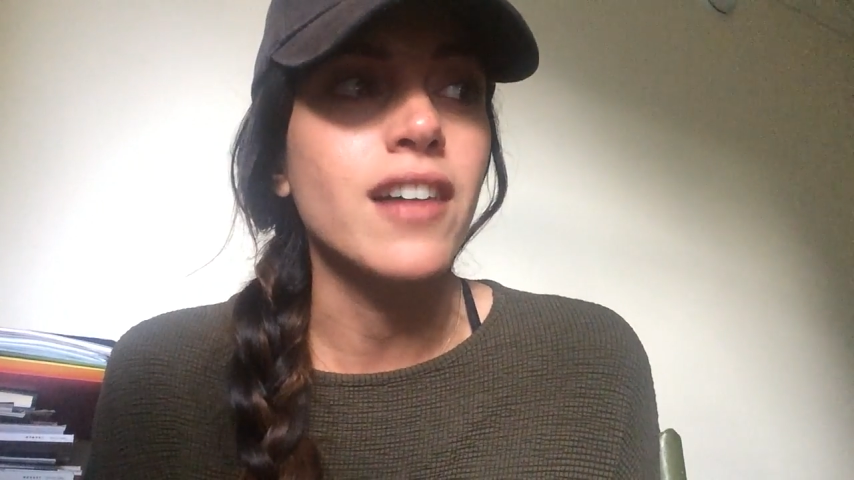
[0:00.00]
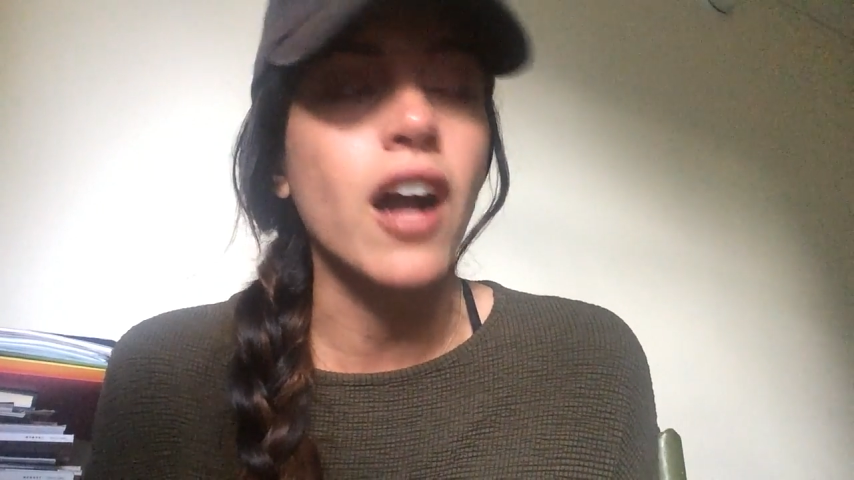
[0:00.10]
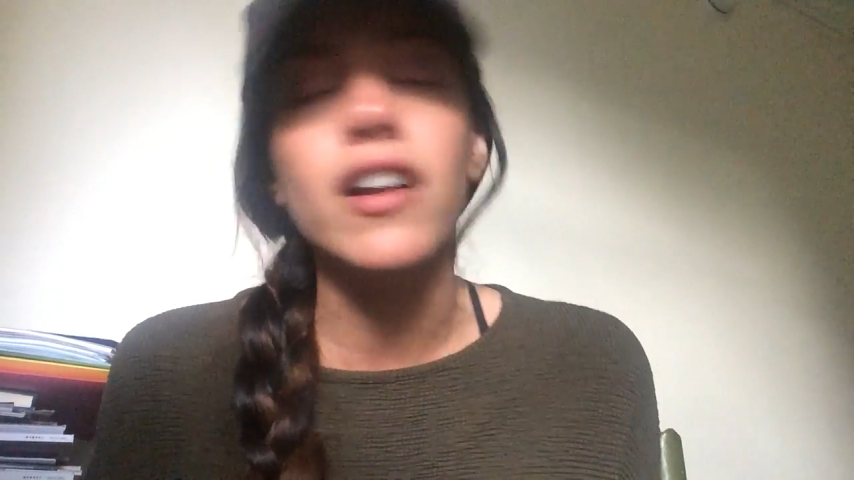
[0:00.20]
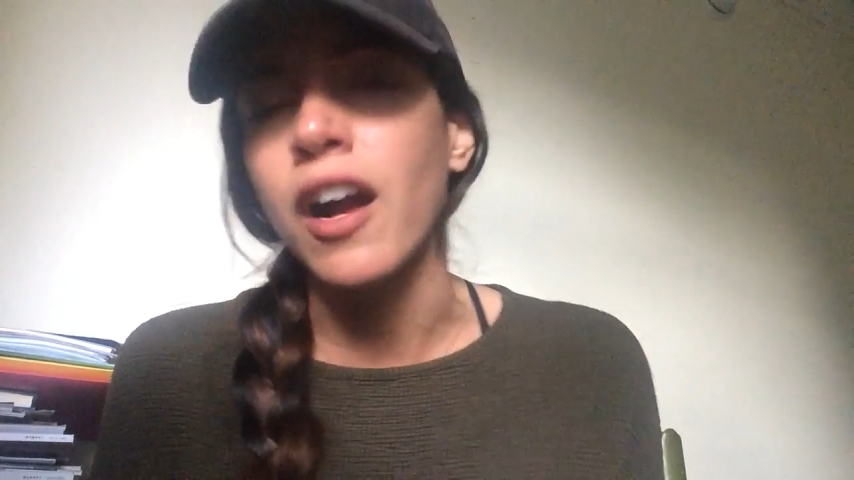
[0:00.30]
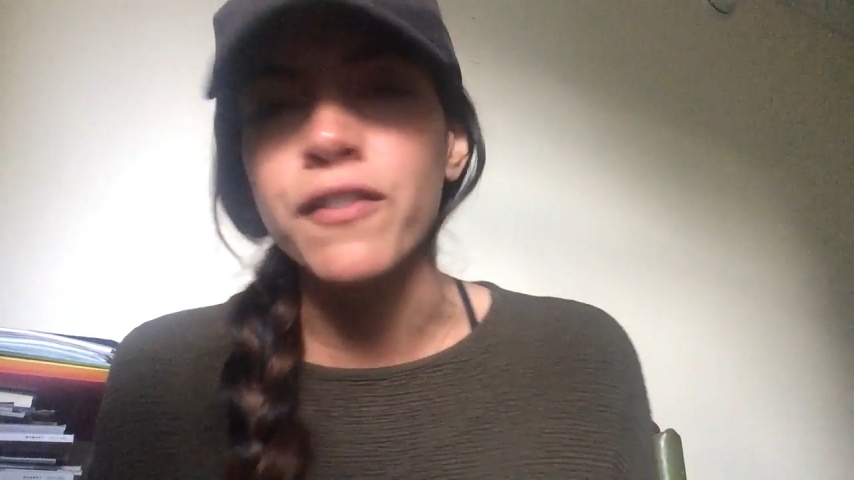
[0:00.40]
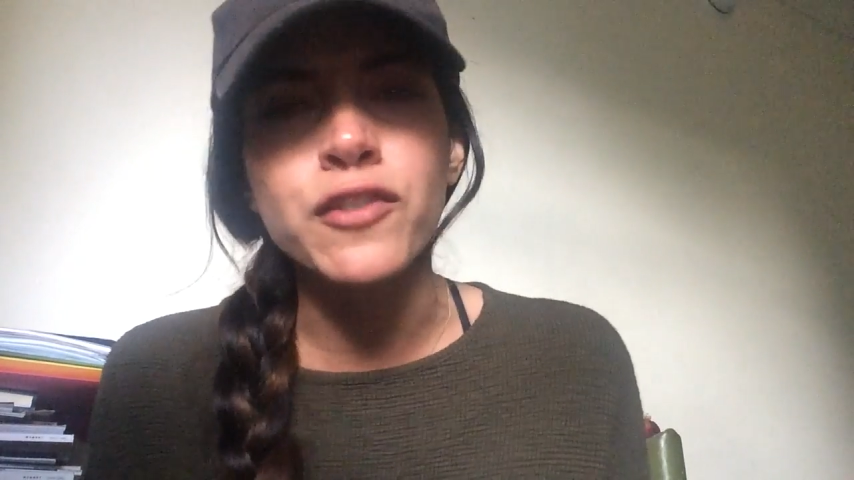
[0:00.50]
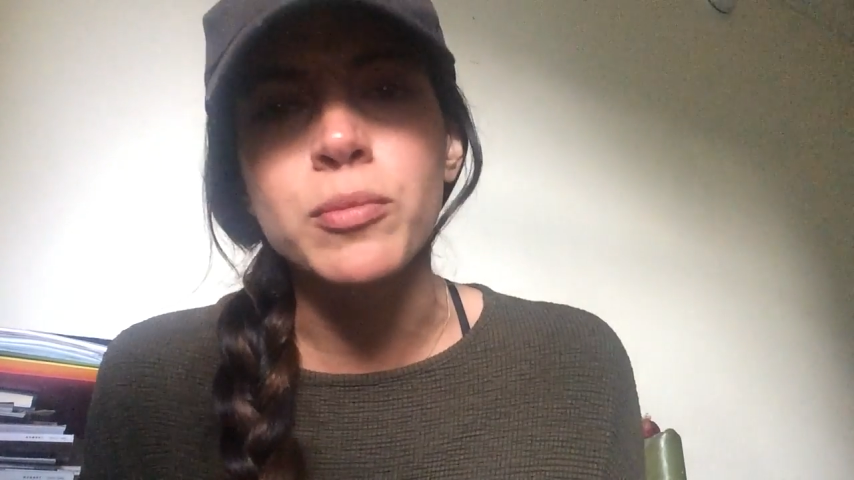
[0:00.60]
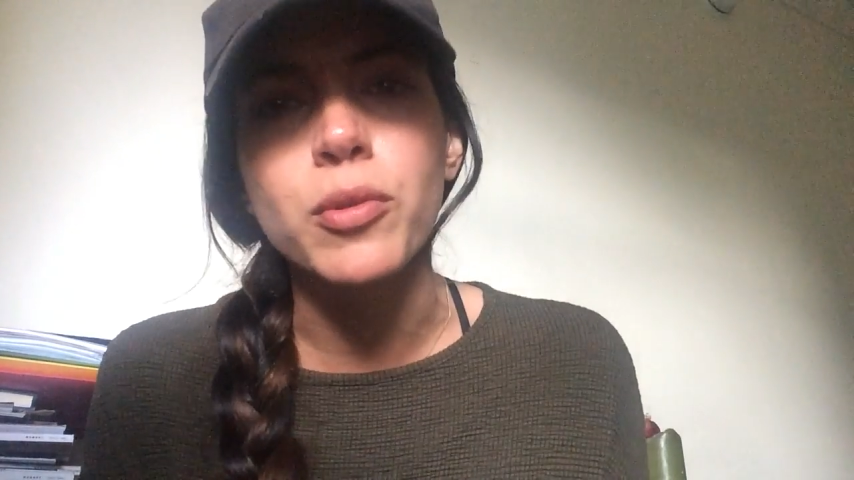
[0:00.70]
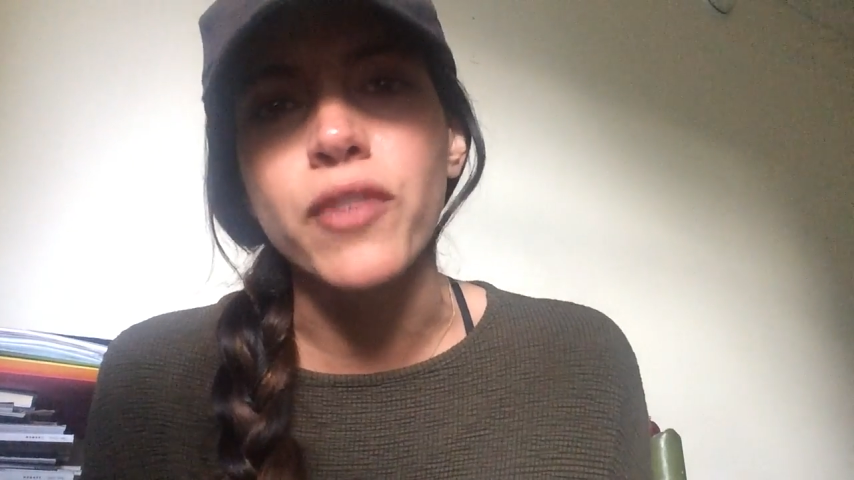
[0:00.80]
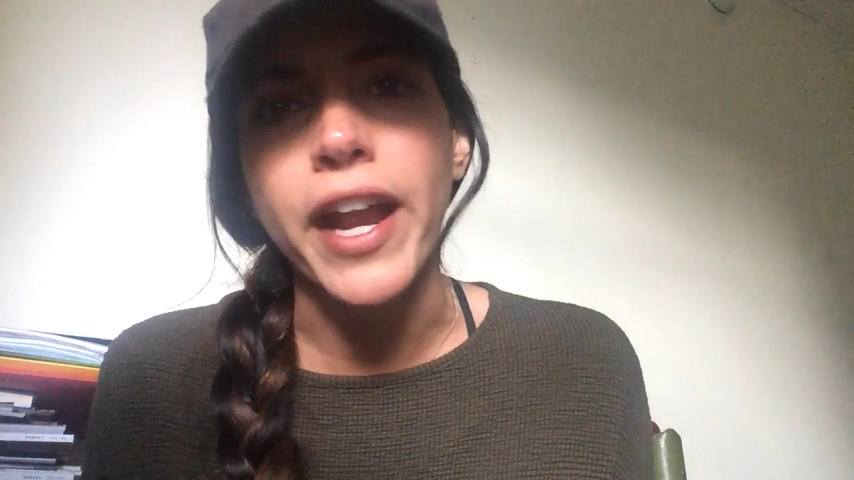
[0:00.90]

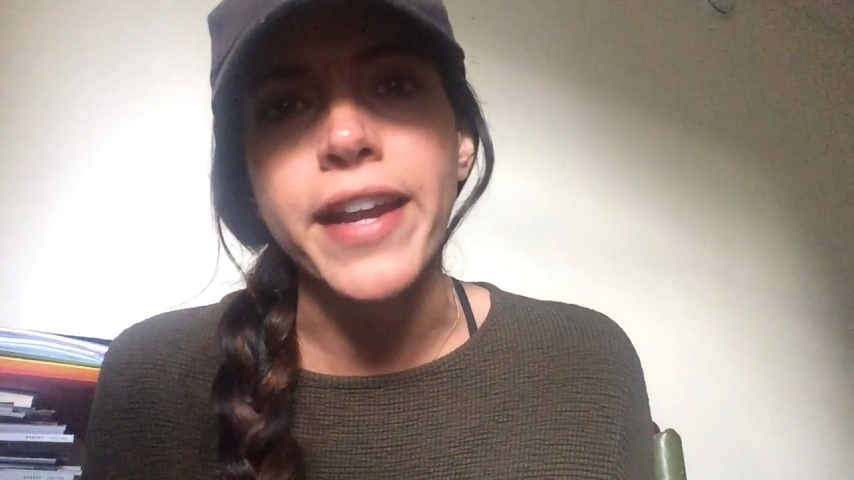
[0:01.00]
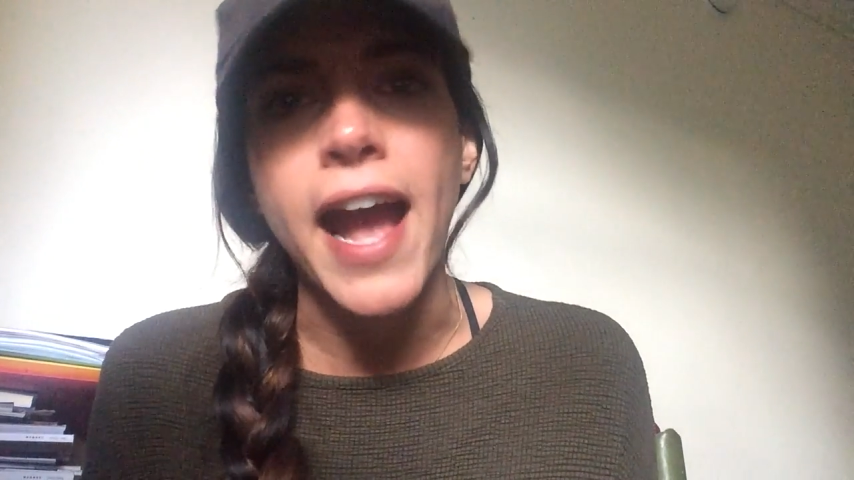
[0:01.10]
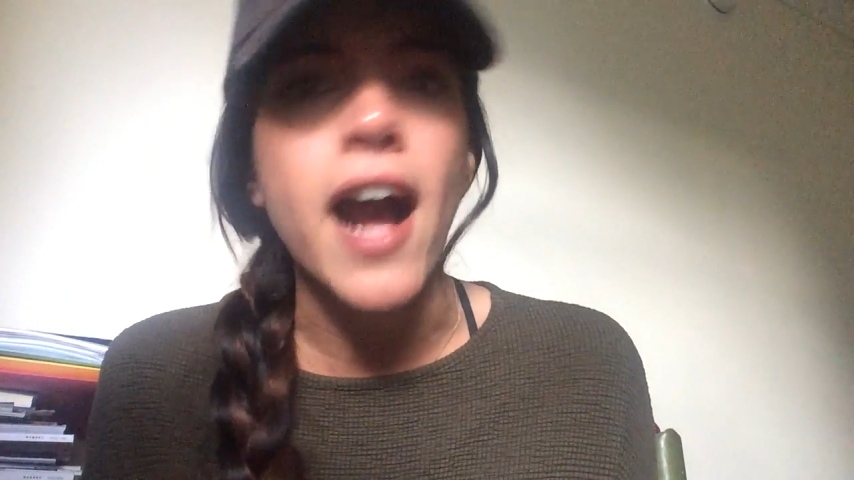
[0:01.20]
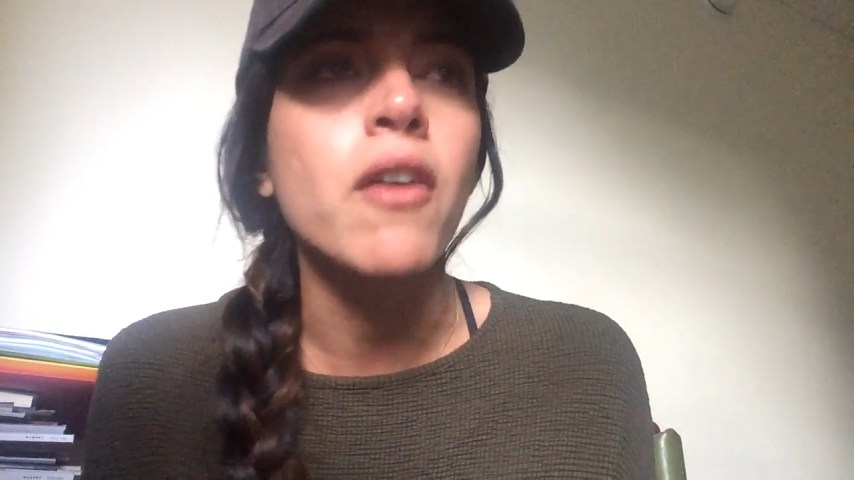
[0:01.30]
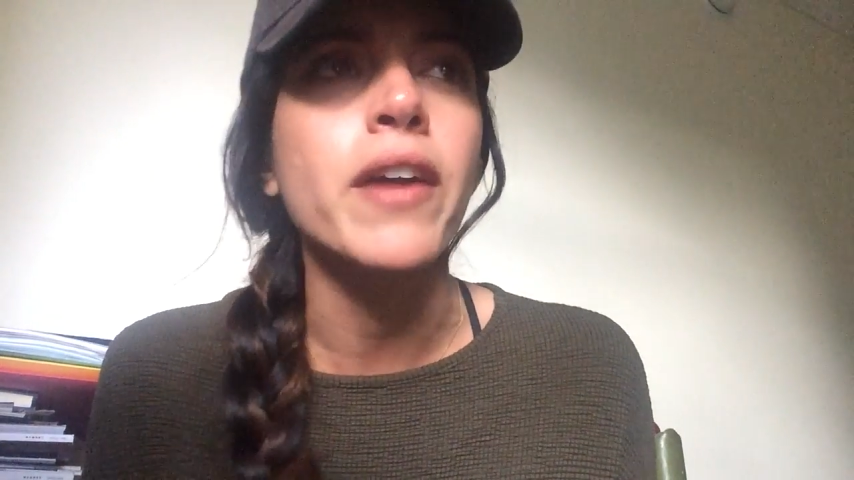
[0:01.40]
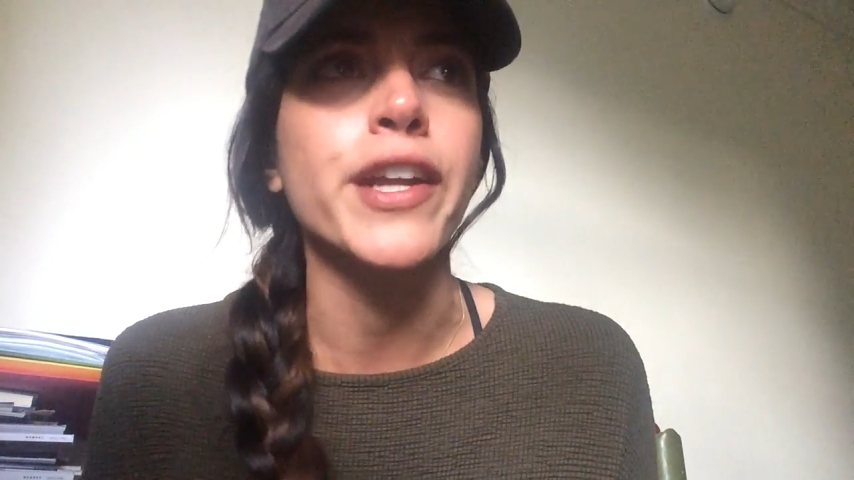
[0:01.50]
uncomfortable right now